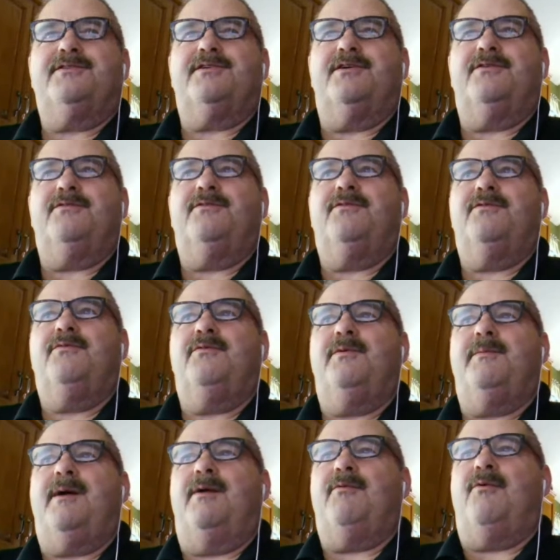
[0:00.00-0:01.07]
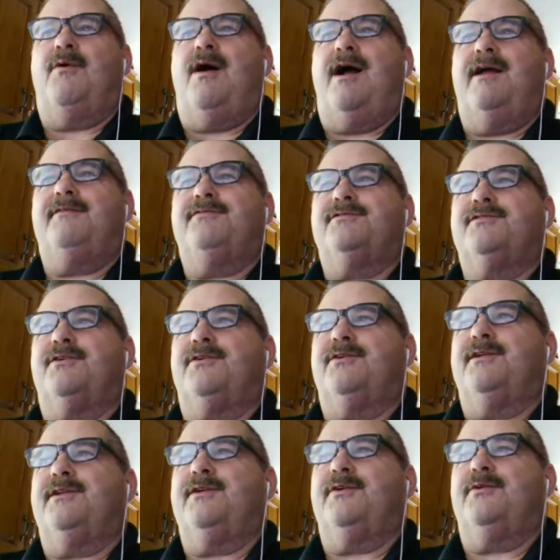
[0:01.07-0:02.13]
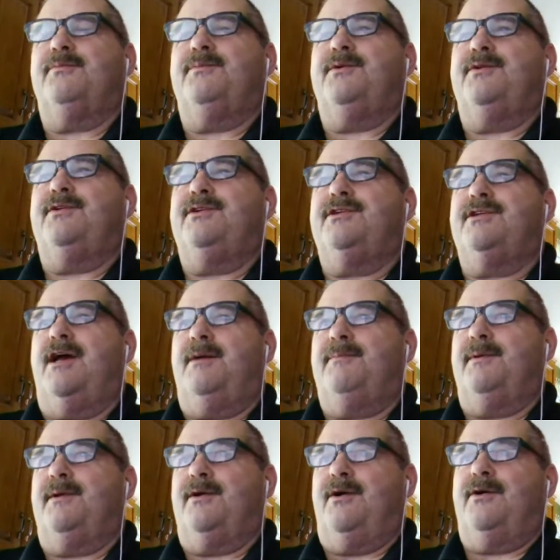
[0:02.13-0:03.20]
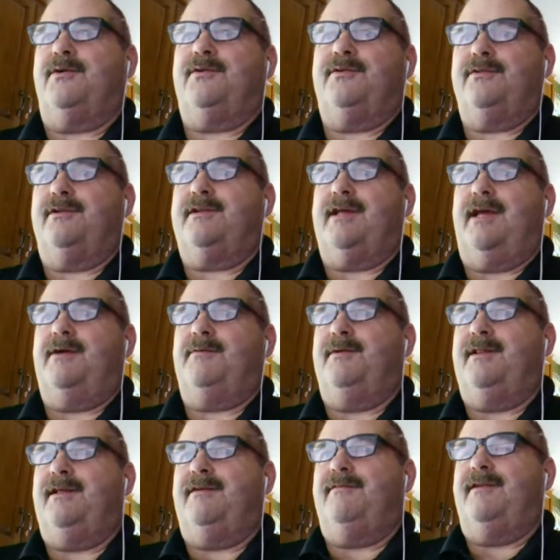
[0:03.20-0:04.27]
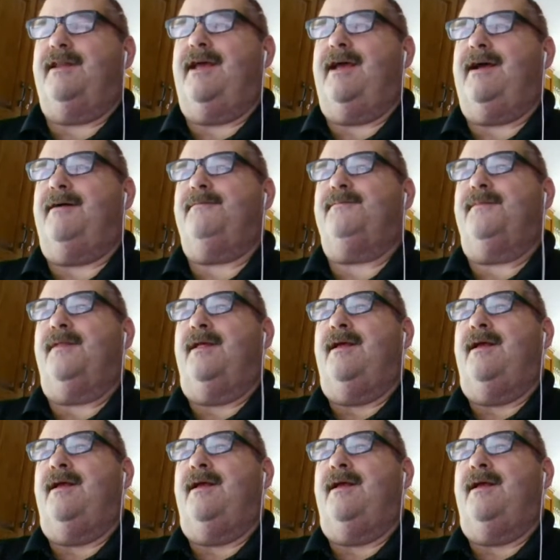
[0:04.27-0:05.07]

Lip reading: So when my wife started her beauty shop in Gardner, the town we live in now,